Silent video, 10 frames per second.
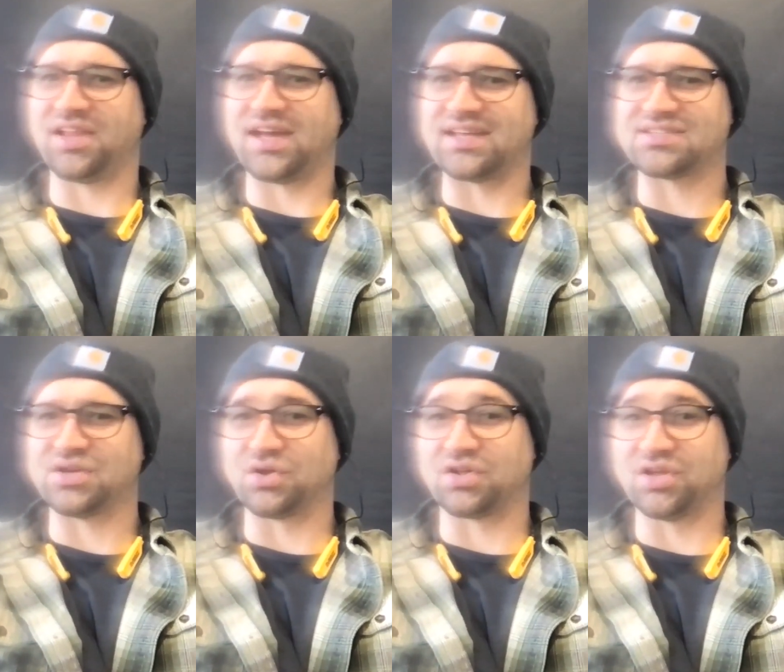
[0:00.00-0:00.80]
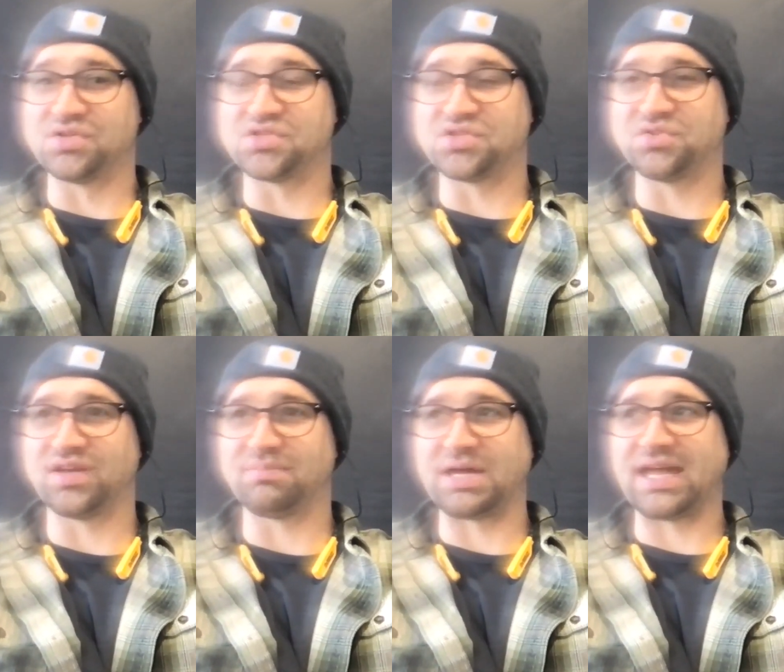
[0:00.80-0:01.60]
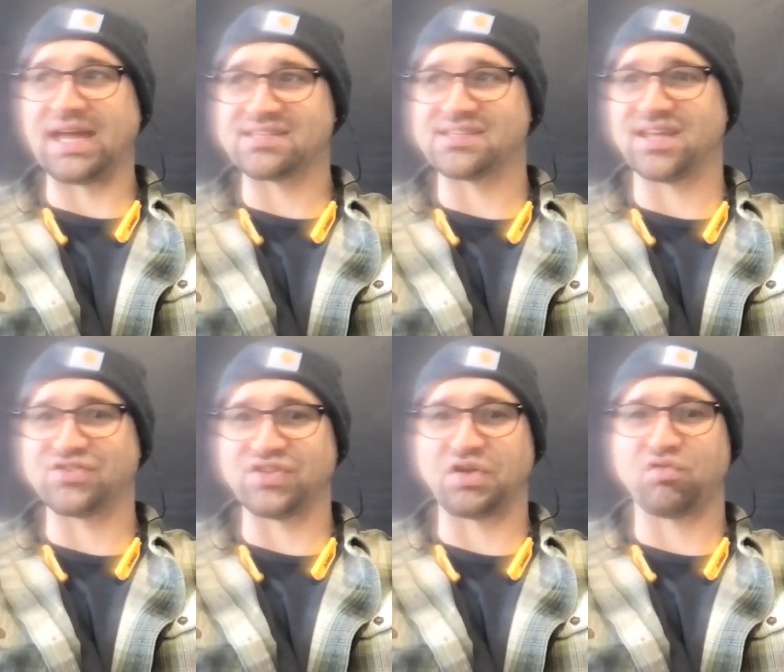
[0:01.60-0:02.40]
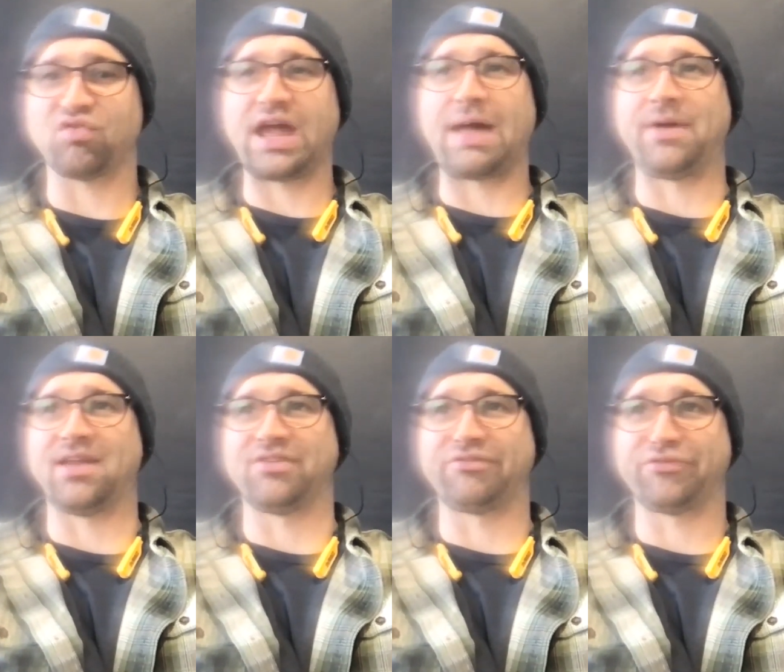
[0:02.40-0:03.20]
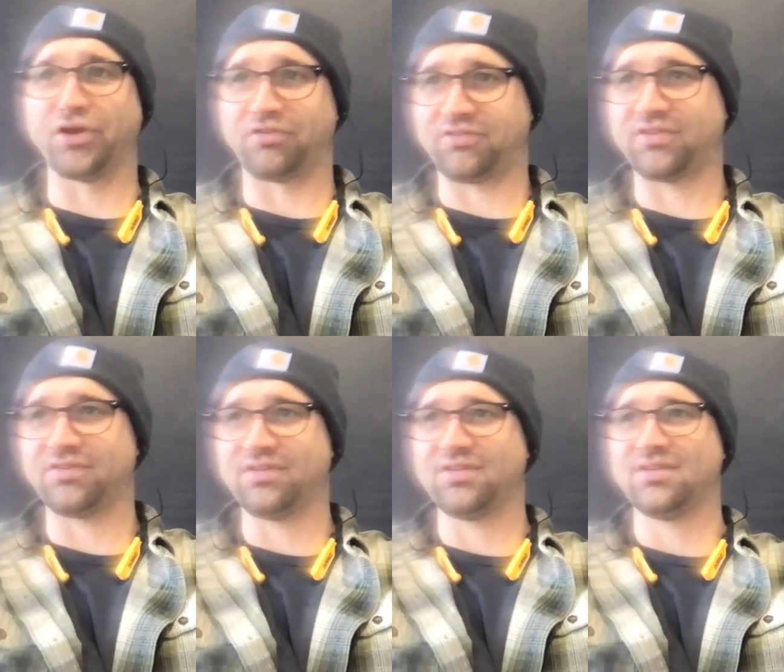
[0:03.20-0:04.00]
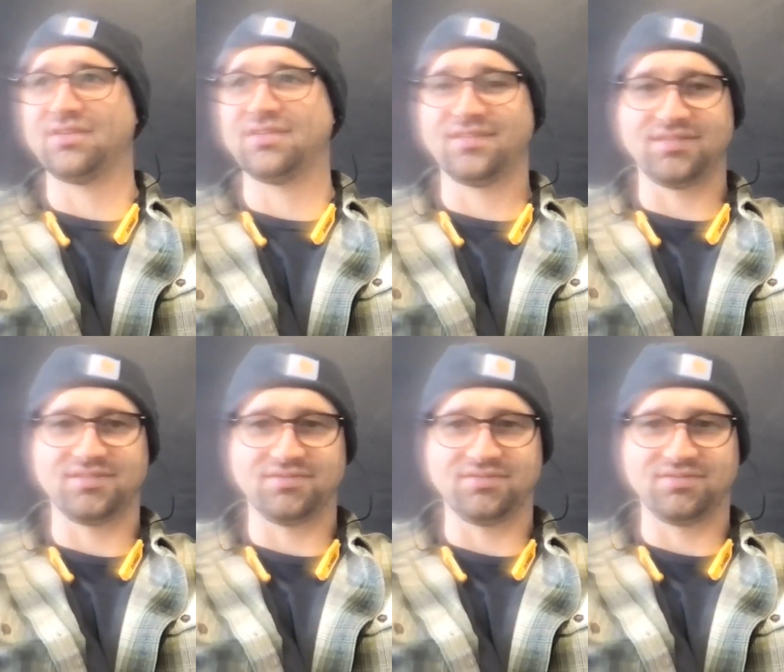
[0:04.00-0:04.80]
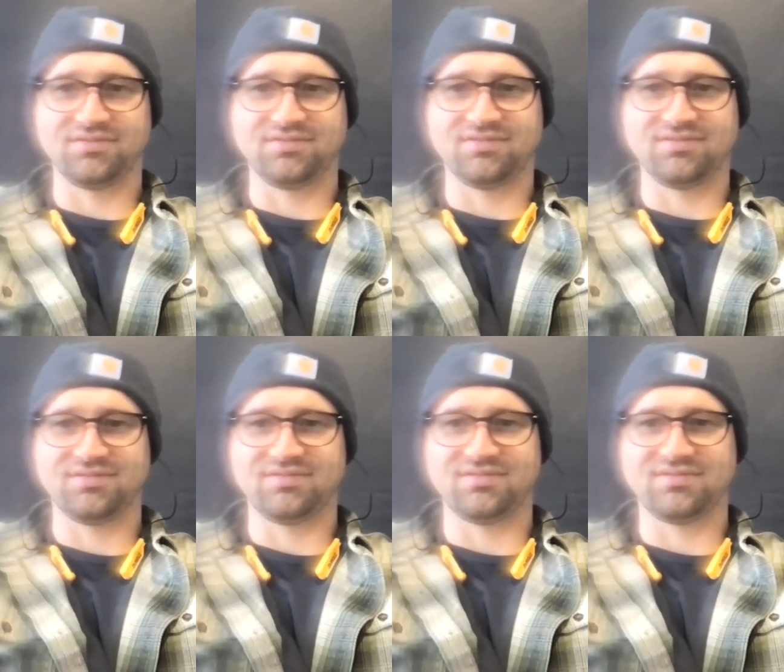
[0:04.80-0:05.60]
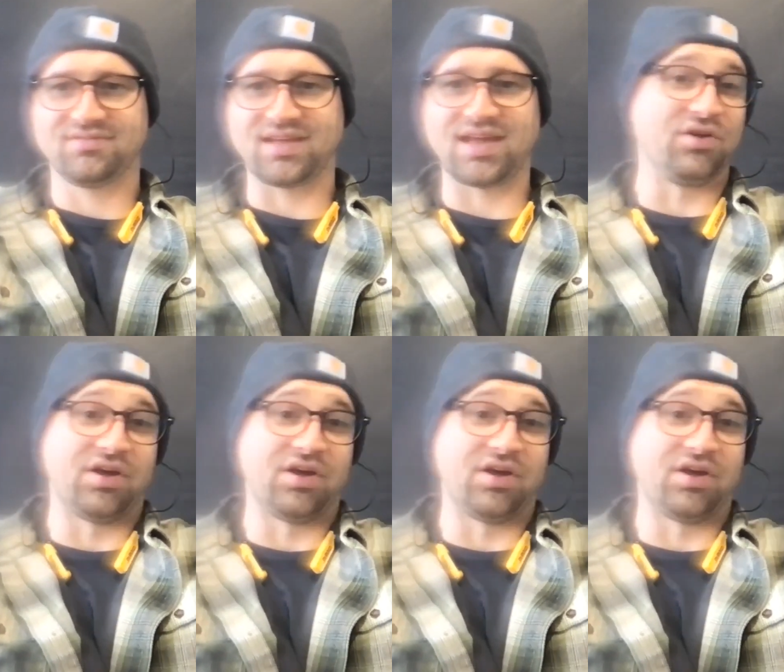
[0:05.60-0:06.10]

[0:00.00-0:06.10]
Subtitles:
glass or close to it by acid etching the crap out of it first? I don't know.